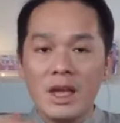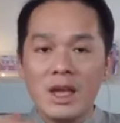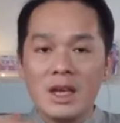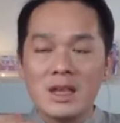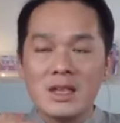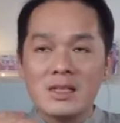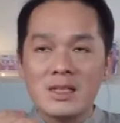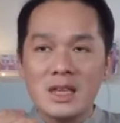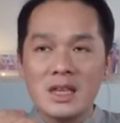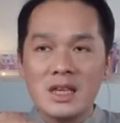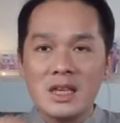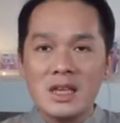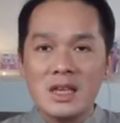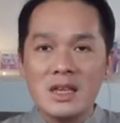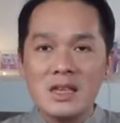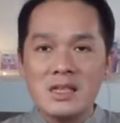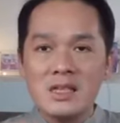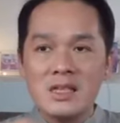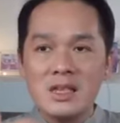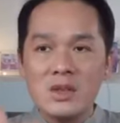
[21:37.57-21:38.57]
It is an
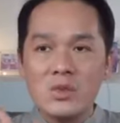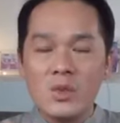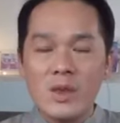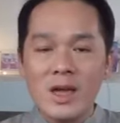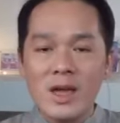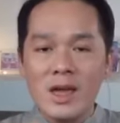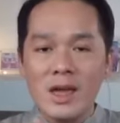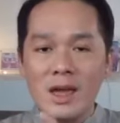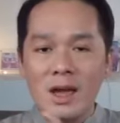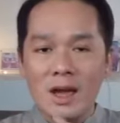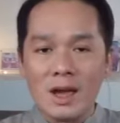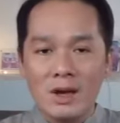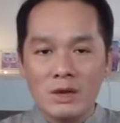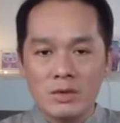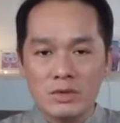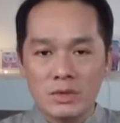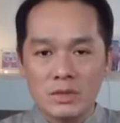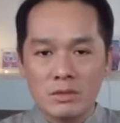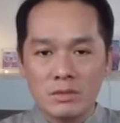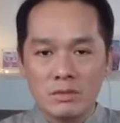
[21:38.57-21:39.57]
easy way
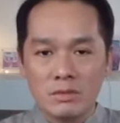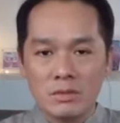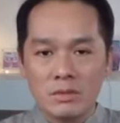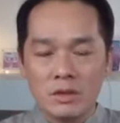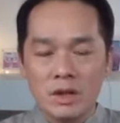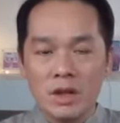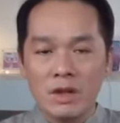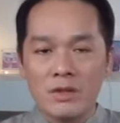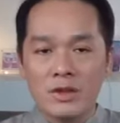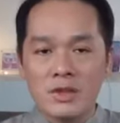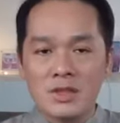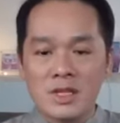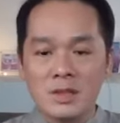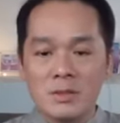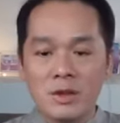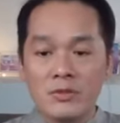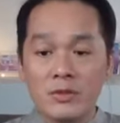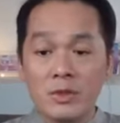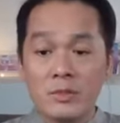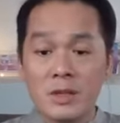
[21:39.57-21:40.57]
out. Although
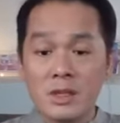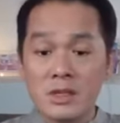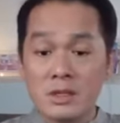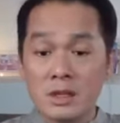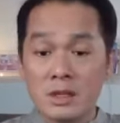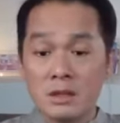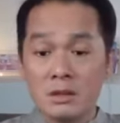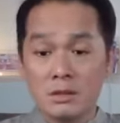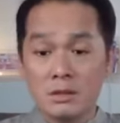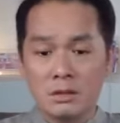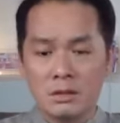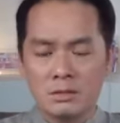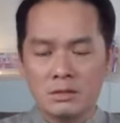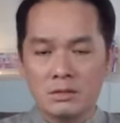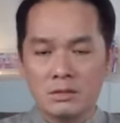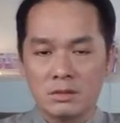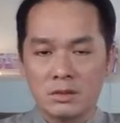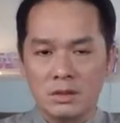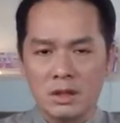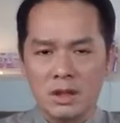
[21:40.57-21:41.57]
some of you may say,
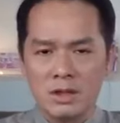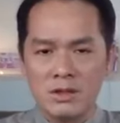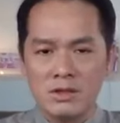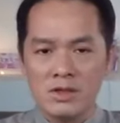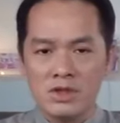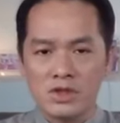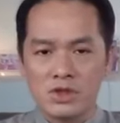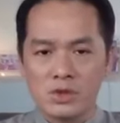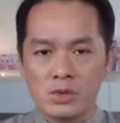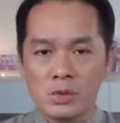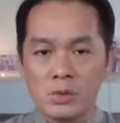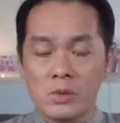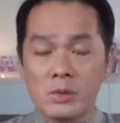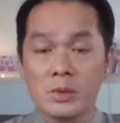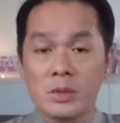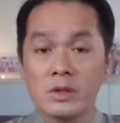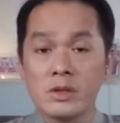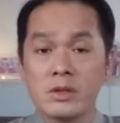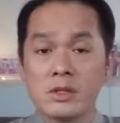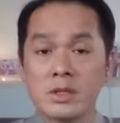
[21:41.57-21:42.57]
are you sure
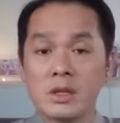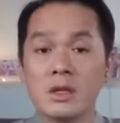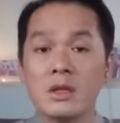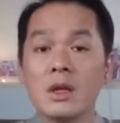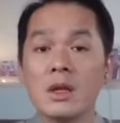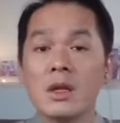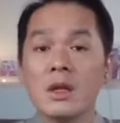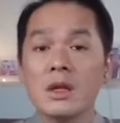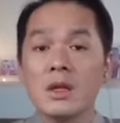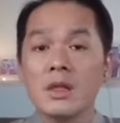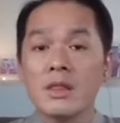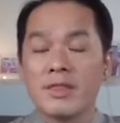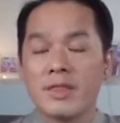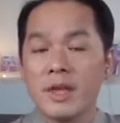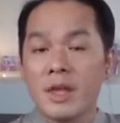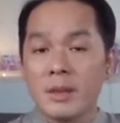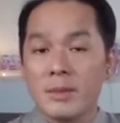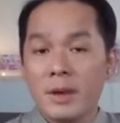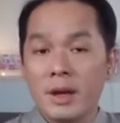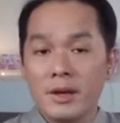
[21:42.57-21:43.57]
with what you said?
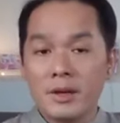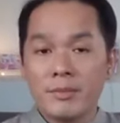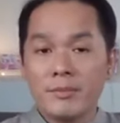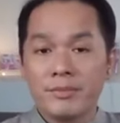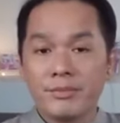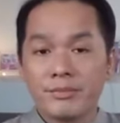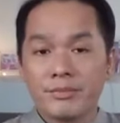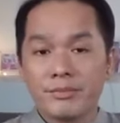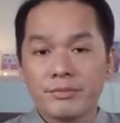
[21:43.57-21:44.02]
Think about it.